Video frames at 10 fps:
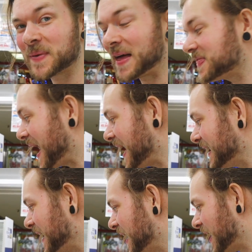about
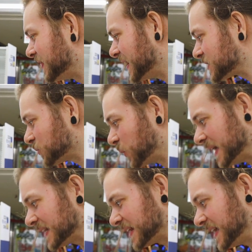that. There's
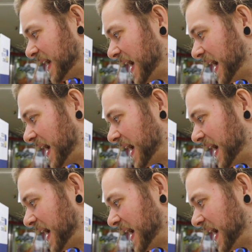weirdly a